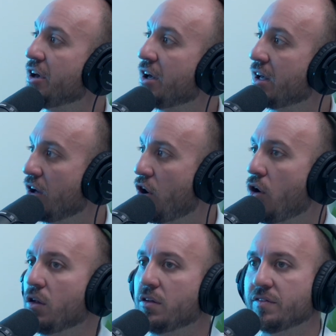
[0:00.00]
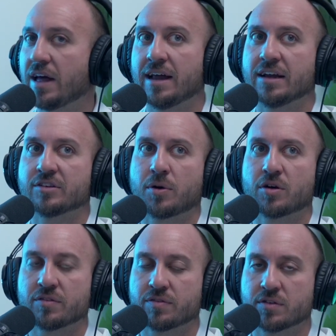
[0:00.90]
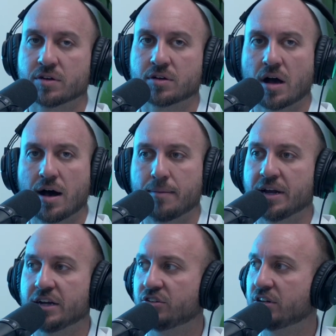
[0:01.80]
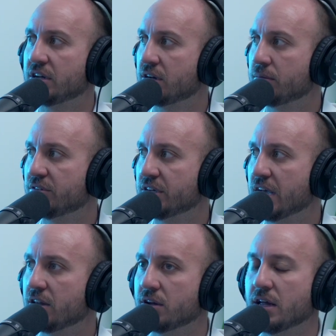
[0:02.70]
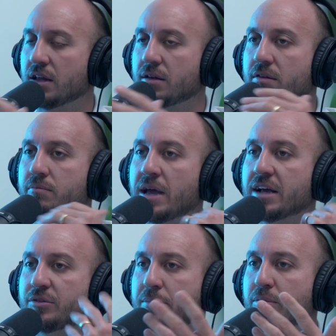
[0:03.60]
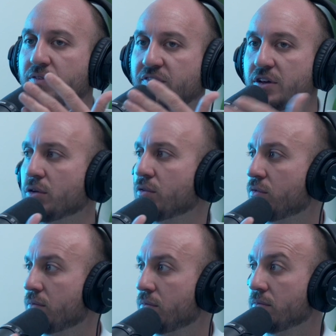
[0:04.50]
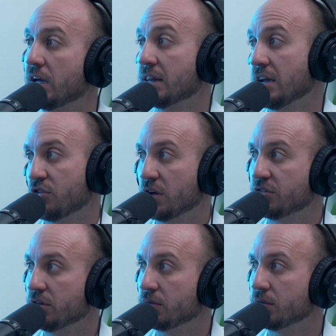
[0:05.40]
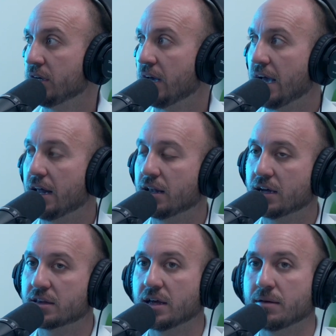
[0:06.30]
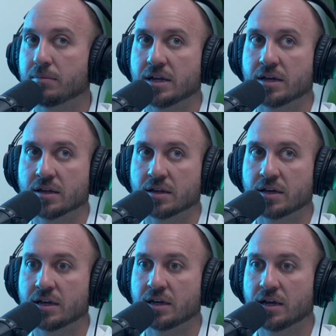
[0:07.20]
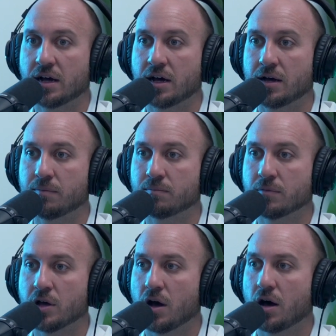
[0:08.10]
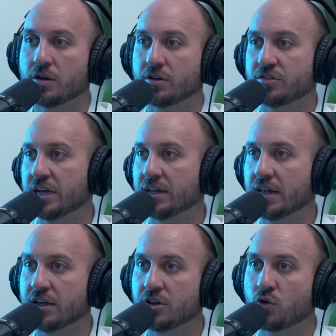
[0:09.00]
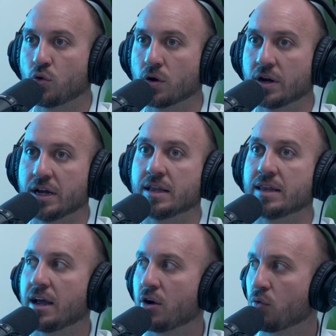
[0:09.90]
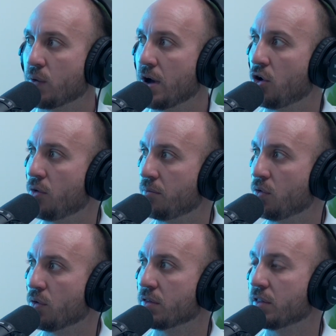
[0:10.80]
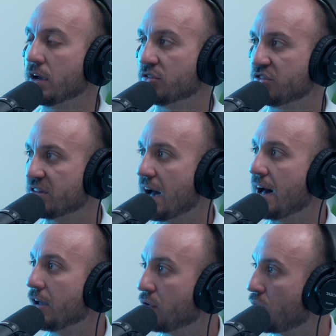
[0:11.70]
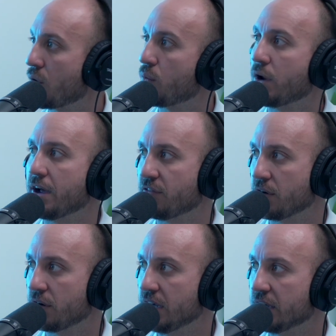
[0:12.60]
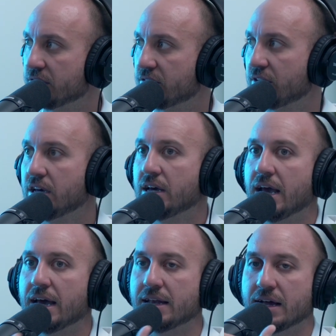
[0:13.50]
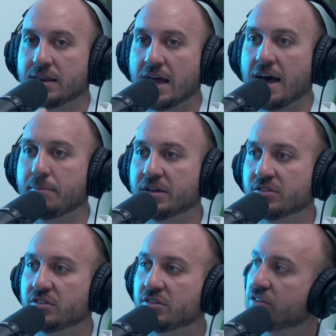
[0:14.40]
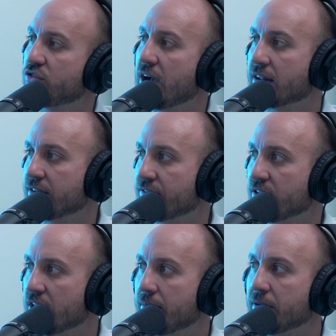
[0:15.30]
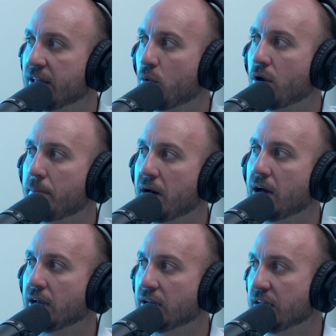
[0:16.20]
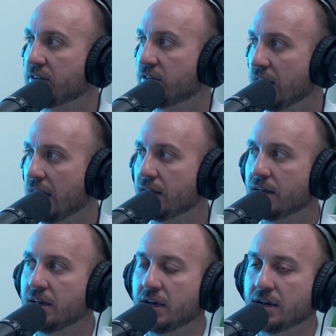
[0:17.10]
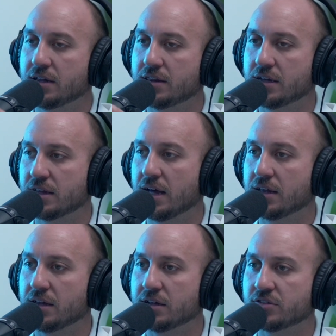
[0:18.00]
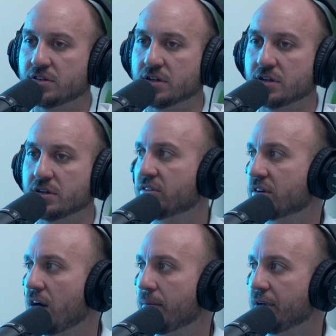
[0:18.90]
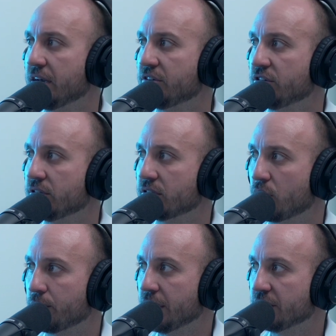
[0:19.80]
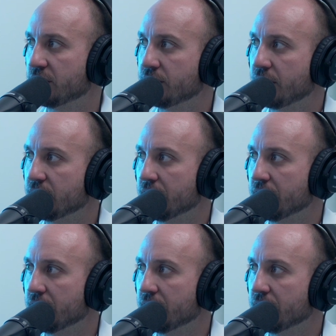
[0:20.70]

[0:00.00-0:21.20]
All of that is part of the combination that comes together that makes people feel like they trust you and like they immediately understand that you're in their realm or their style or whatever it is, and that business is attractive to them and they want to buy into that. And I think that it's a combination, the culmination of everything.